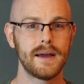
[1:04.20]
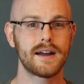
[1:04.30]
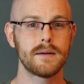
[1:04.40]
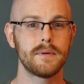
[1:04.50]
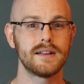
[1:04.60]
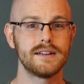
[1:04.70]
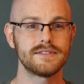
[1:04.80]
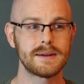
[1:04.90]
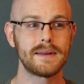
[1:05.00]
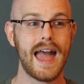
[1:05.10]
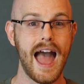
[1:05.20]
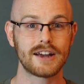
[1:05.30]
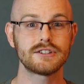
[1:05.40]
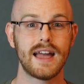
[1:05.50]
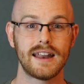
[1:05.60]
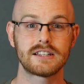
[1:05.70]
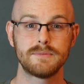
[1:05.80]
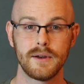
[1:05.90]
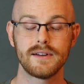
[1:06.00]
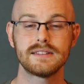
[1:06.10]
to pick up on if somebody actually had
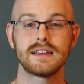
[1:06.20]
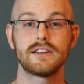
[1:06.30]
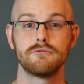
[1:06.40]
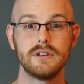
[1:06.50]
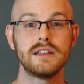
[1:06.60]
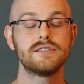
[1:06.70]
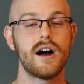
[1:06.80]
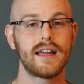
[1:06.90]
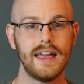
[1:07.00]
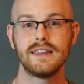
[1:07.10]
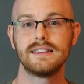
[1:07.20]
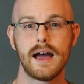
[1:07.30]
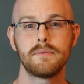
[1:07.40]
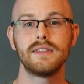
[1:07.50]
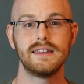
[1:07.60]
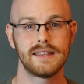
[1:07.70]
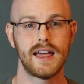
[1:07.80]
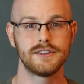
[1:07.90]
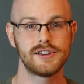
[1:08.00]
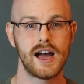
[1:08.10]
experience and can really talk in depth into
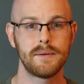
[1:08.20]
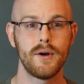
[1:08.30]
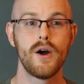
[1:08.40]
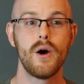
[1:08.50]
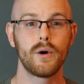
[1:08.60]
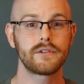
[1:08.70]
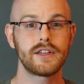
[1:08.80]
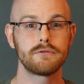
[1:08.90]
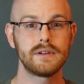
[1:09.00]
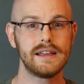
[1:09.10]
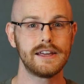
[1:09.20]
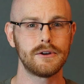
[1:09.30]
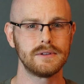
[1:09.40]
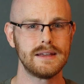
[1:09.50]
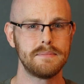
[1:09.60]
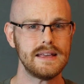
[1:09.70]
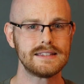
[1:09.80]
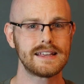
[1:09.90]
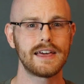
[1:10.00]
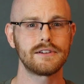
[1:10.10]
that job, or if they really can only
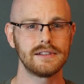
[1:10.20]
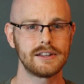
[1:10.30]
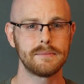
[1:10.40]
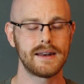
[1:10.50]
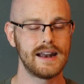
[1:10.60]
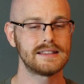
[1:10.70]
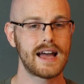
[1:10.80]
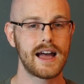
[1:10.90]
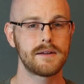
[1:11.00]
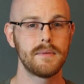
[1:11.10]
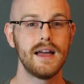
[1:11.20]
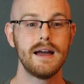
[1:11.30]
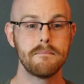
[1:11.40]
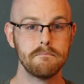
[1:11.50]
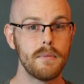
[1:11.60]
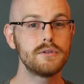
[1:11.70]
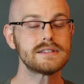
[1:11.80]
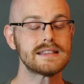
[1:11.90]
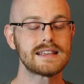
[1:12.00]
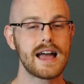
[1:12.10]
piece together a little bit at a time
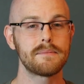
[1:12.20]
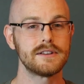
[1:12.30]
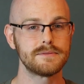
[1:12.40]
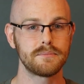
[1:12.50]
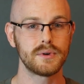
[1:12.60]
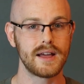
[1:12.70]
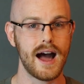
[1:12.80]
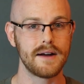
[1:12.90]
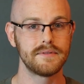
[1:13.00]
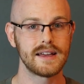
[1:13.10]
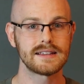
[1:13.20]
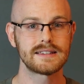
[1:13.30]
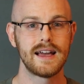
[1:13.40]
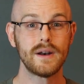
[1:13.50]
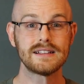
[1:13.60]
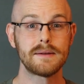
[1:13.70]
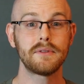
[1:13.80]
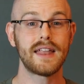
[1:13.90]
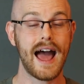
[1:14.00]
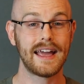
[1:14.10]
most of the time it is pretty obvious. One
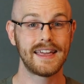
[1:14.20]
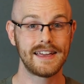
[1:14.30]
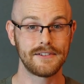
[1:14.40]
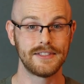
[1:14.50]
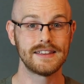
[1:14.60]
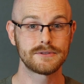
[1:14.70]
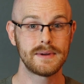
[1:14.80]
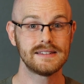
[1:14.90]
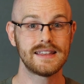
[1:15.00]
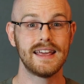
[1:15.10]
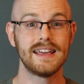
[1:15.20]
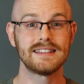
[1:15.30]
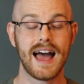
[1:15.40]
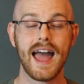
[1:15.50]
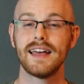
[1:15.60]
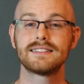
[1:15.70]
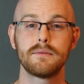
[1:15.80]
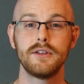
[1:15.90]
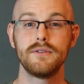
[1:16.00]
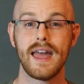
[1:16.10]
example that I can give on this reason is I had
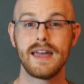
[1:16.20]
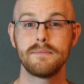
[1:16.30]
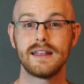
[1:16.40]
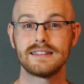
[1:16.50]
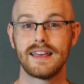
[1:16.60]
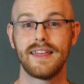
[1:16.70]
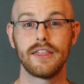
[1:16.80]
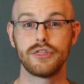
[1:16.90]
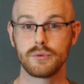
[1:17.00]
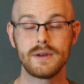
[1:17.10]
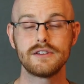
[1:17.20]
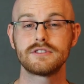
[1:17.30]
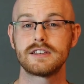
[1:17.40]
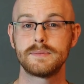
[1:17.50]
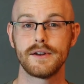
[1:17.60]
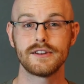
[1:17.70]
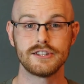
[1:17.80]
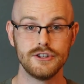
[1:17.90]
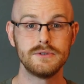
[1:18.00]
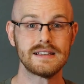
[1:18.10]
somebody who came in and said they had three years
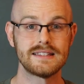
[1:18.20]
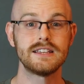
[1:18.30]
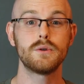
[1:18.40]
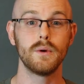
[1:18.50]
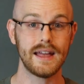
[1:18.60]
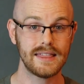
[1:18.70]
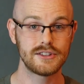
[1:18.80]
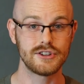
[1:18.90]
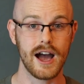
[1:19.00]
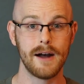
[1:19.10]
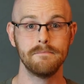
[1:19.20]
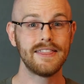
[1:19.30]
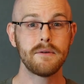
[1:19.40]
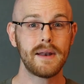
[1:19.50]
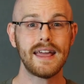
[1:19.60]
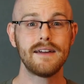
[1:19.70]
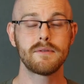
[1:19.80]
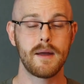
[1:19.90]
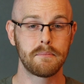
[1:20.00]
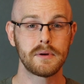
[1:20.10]
experience using SQL in the job. And then when I gave
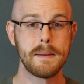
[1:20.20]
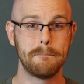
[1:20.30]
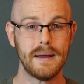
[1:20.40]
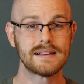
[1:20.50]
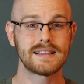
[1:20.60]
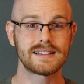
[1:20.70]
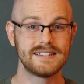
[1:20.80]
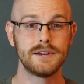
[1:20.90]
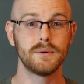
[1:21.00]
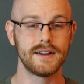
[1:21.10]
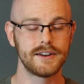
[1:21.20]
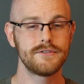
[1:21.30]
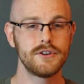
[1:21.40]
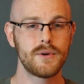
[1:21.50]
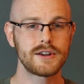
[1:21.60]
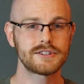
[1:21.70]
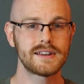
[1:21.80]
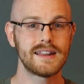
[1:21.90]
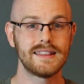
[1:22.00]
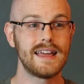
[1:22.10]
them a pretty basic SQL interview
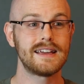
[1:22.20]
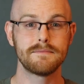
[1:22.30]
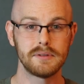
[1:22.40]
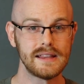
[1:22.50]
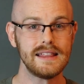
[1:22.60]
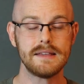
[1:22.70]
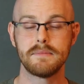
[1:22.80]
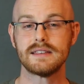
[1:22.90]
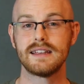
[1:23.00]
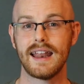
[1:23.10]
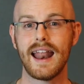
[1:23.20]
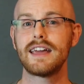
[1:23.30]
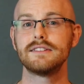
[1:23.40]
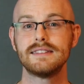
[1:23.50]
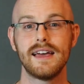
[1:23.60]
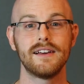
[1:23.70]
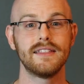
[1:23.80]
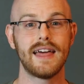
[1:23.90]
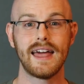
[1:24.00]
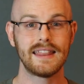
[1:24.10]
question, they completely missed it. And I could
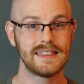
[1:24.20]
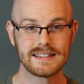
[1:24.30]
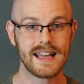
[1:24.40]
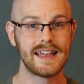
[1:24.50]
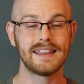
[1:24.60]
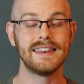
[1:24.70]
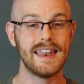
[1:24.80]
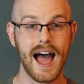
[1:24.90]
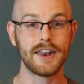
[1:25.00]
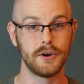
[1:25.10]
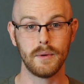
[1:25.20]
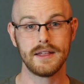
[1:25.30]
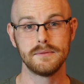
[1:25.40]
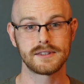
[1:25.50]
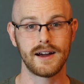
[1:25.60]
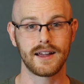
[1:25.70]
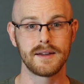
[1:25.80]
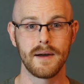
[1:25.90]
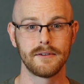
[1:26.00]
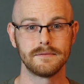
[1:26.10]
tell that this guy did not know what he was talking
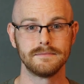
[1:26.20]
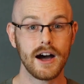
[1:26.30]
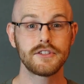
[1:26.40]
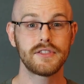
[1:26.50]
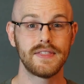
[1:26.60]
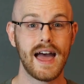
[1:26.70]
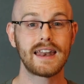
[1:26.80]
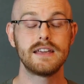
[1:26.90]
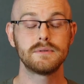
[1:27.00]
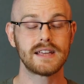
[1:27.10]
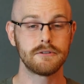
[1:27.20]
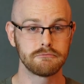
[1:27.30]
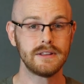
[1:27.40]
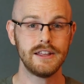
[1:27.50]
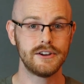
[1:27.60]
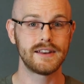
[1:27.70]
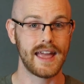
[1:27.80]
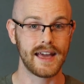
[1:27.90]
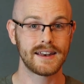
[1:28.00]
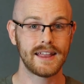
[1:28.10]
about. Other than that, he was a really good
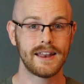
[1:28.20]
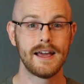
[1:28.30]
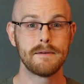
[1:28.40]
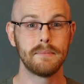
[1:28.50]
candidate,